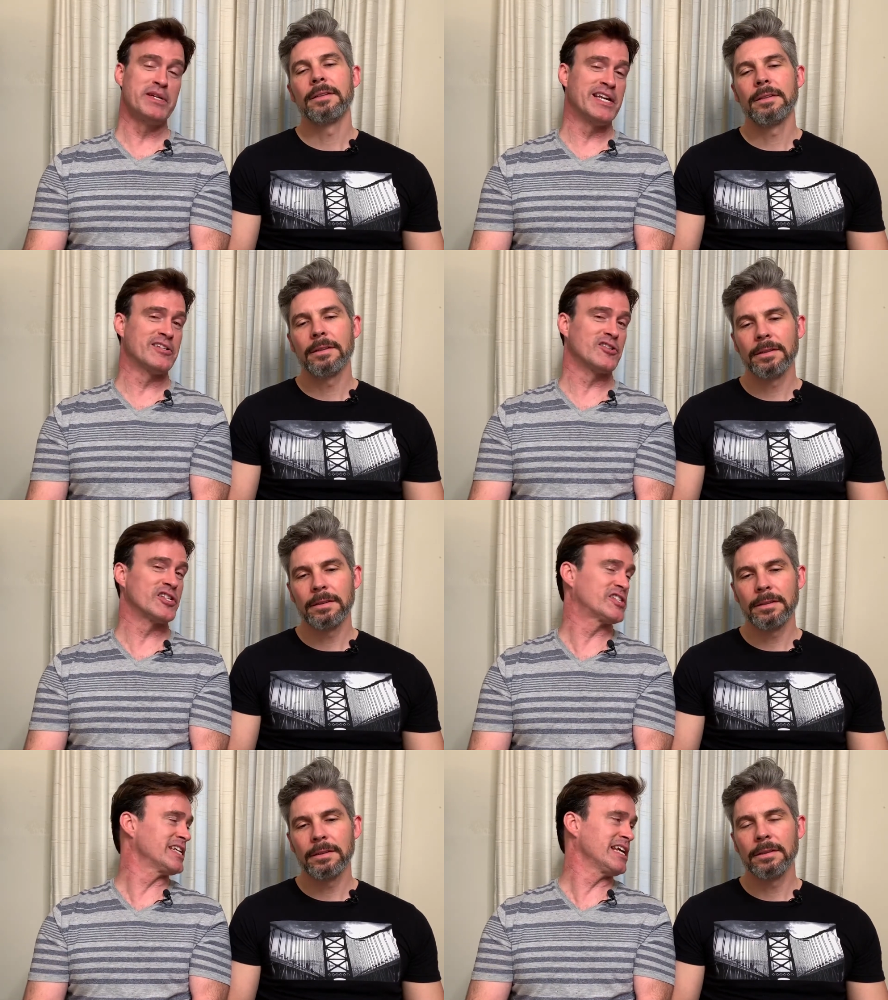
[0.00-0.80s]

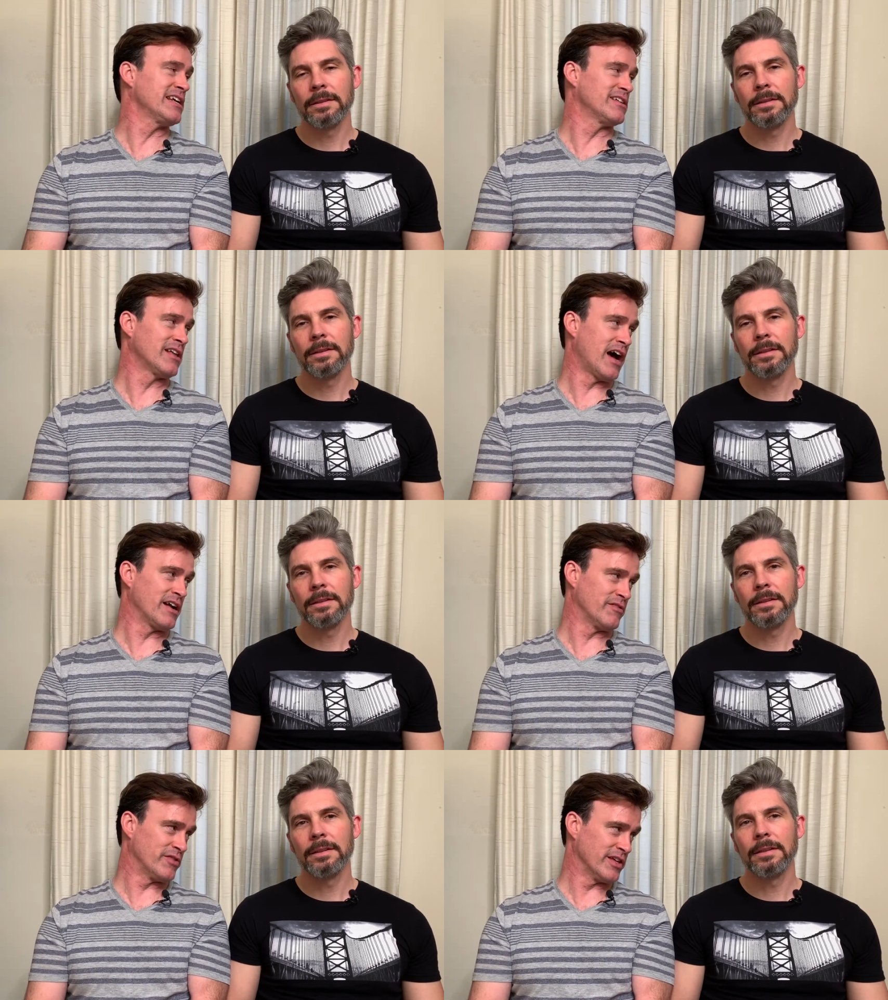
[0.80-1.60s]
Speaker 1: potentially seen a
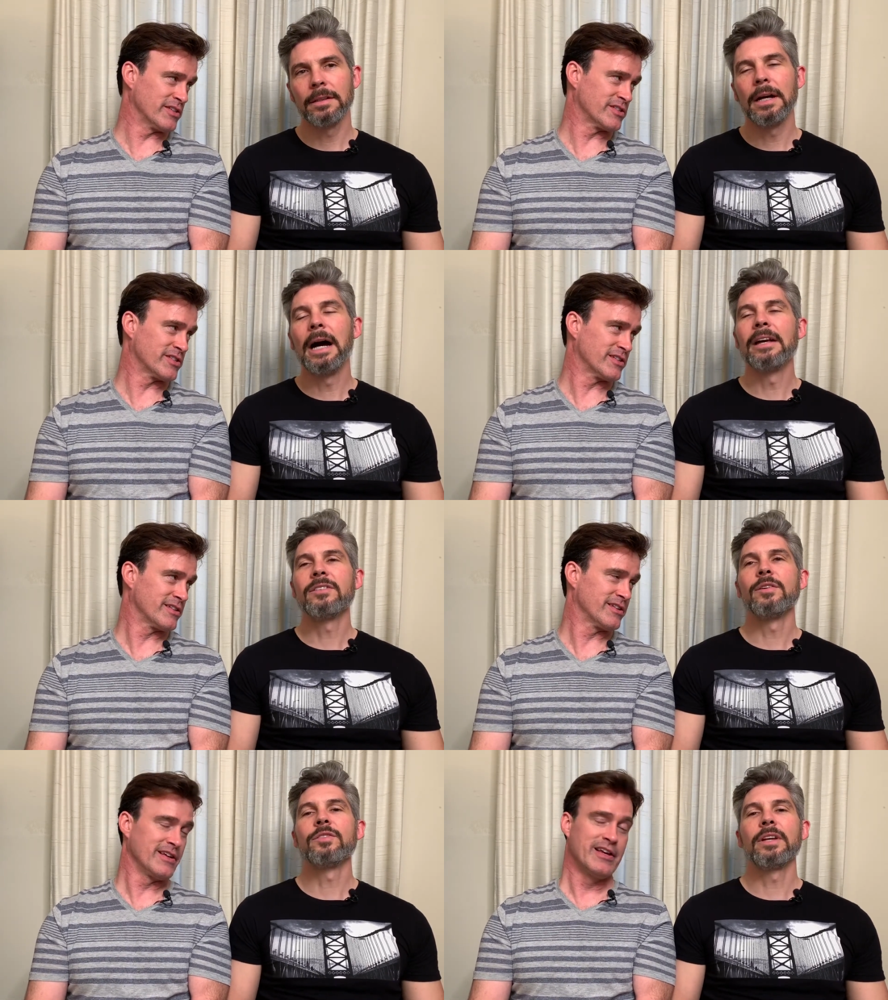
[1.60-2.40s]
lot of this. I
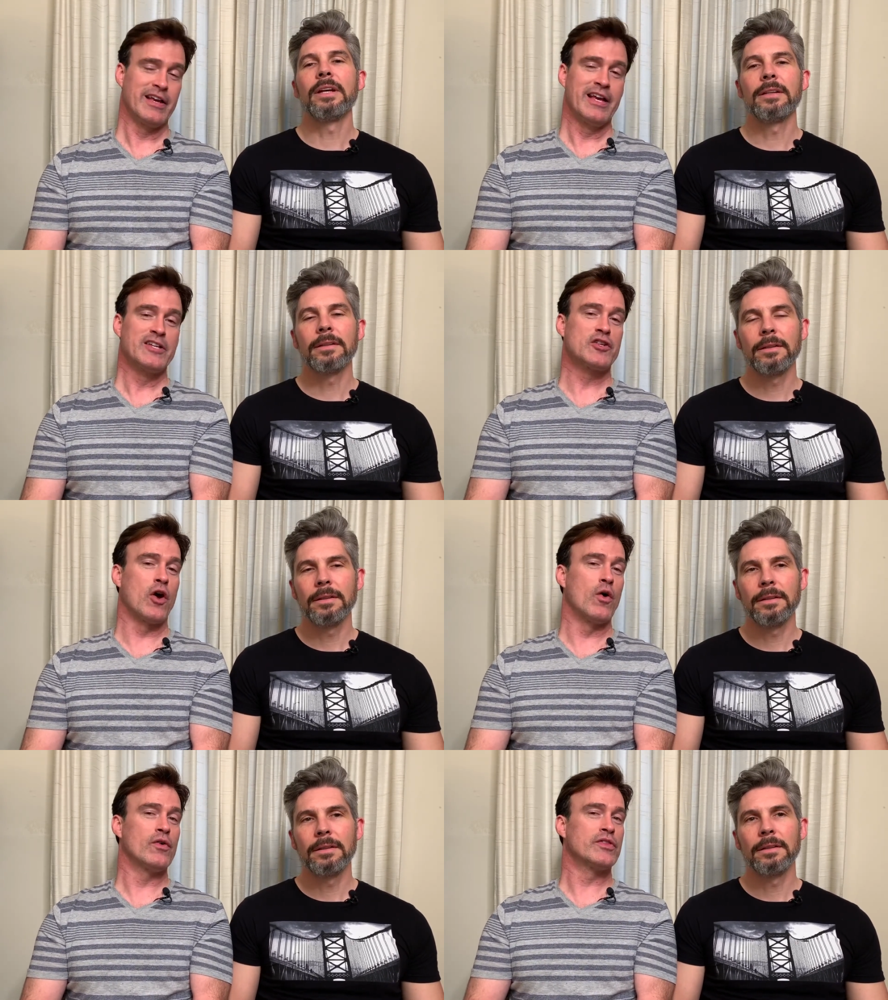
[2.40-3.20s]
see what you're saying.
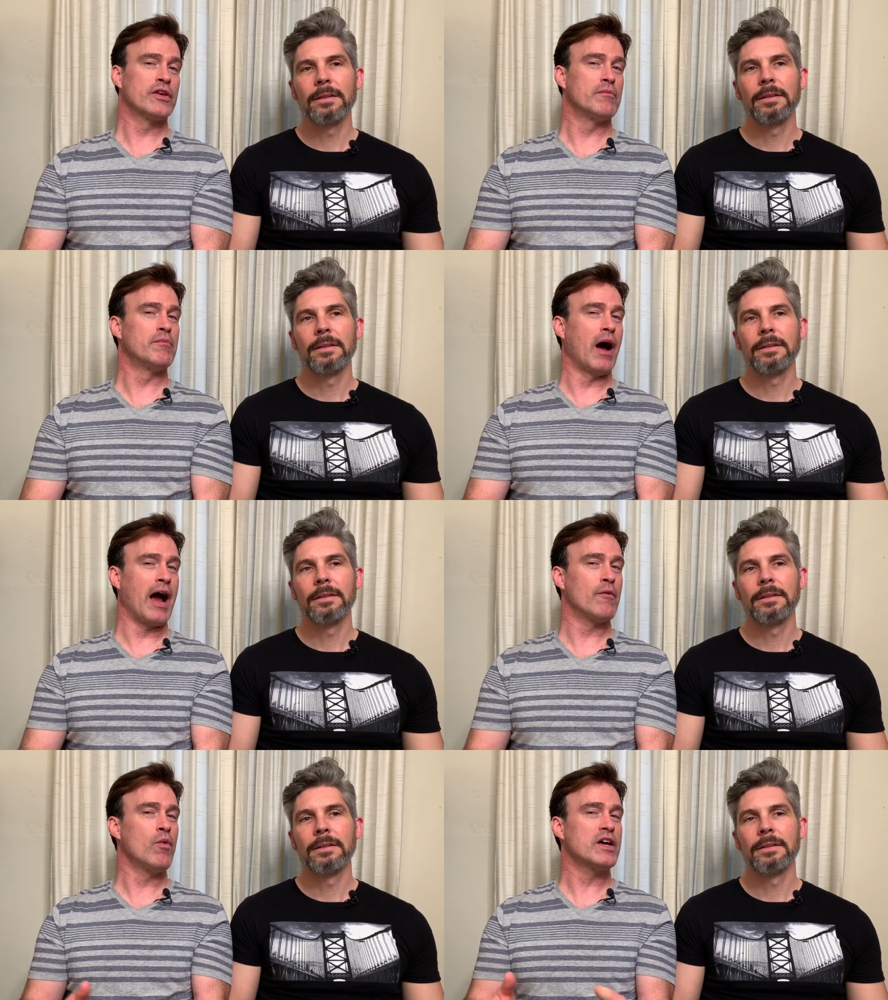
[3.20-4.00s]
So the
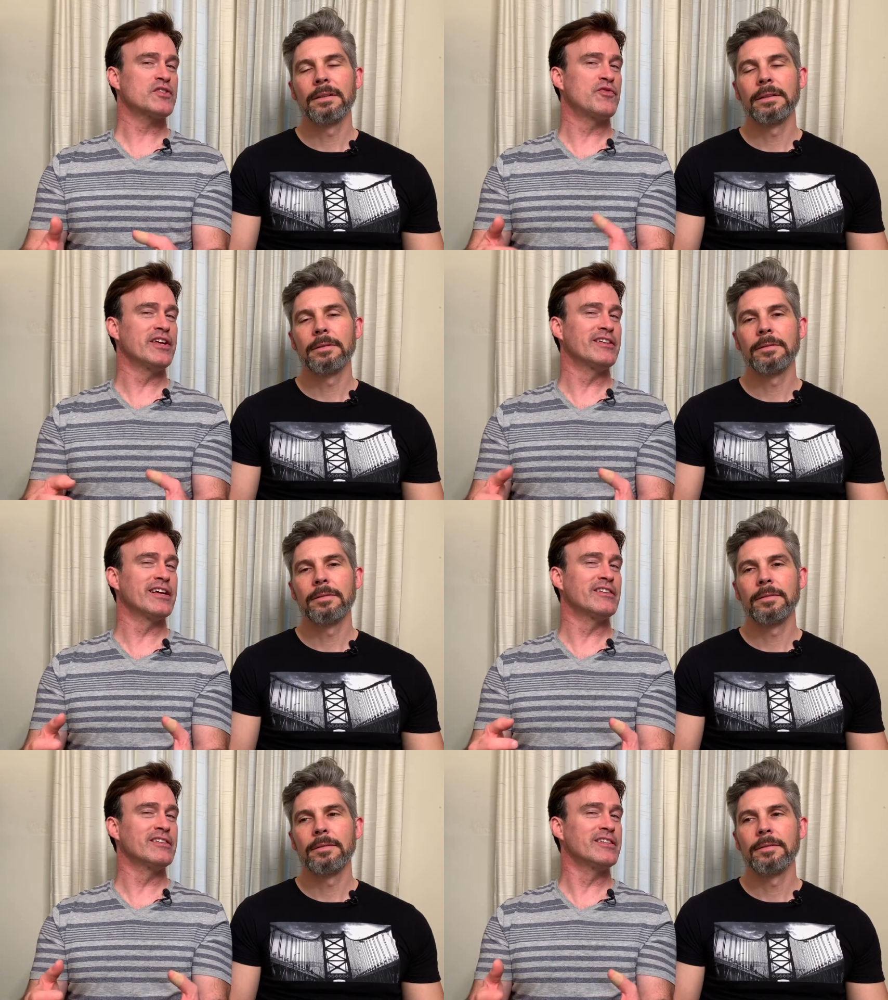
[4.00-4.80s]
I was
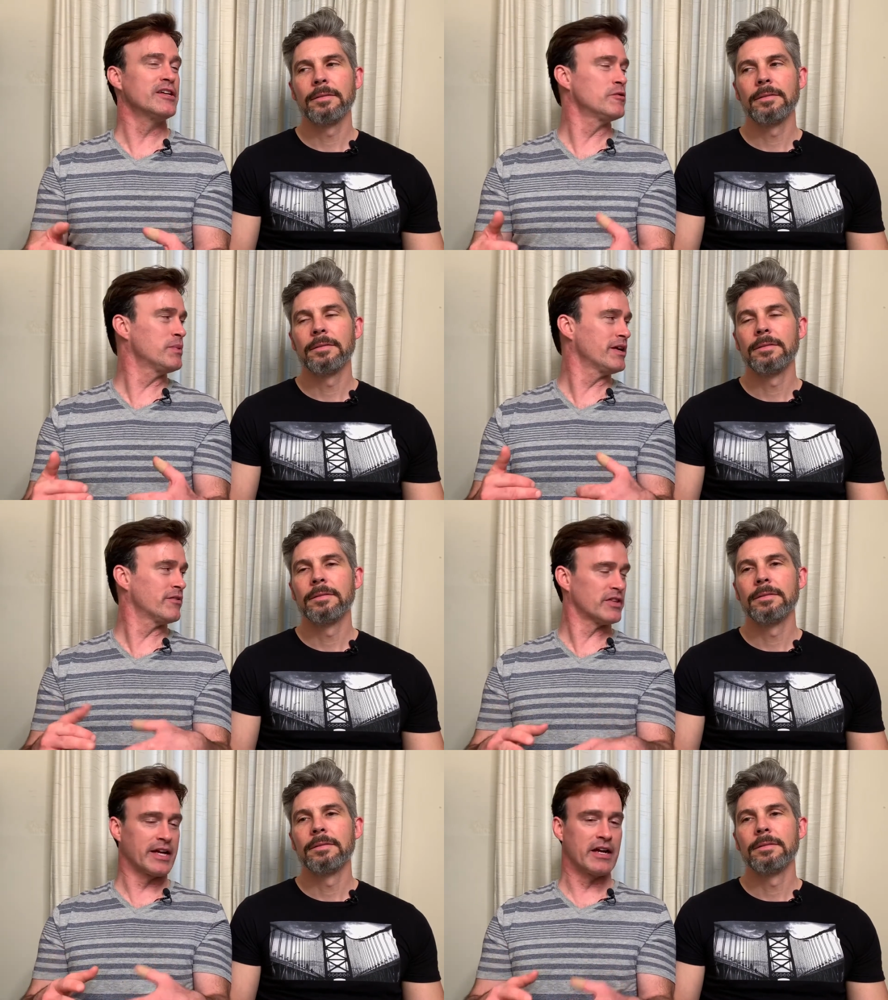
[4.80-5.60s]
feeling a little bit
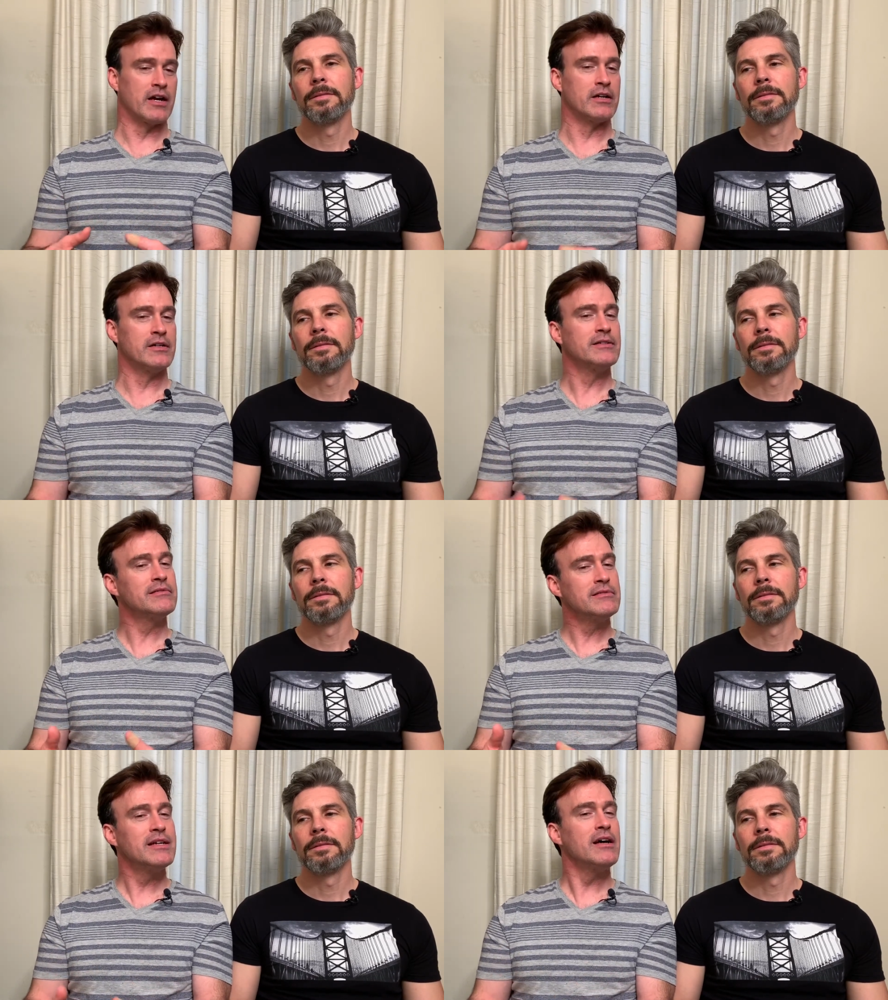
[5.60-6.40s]
of like a,
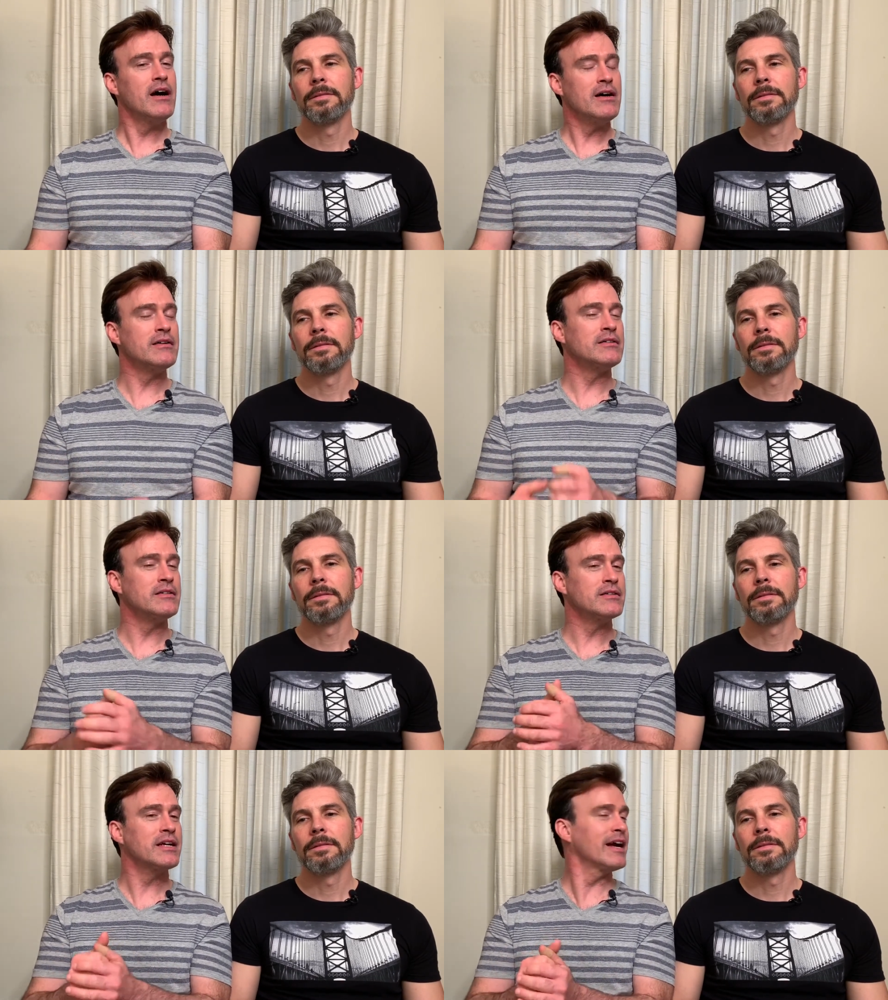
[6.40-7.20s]
oh,
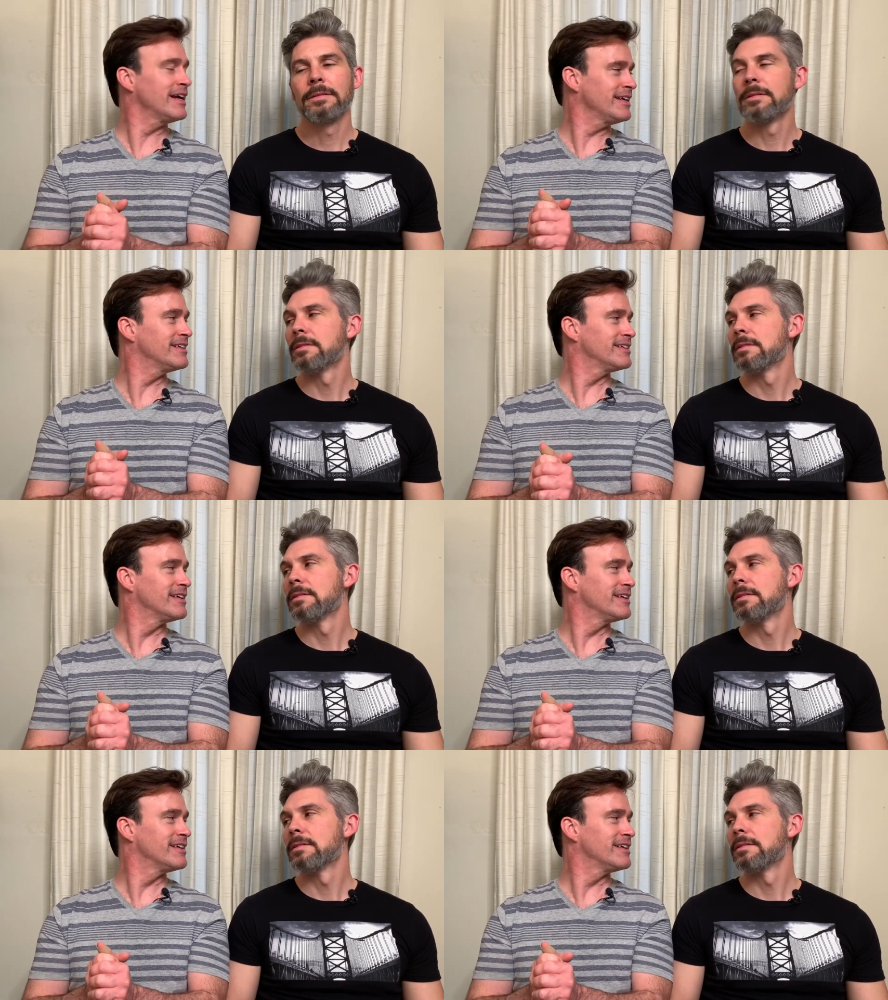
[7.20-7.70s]
okay.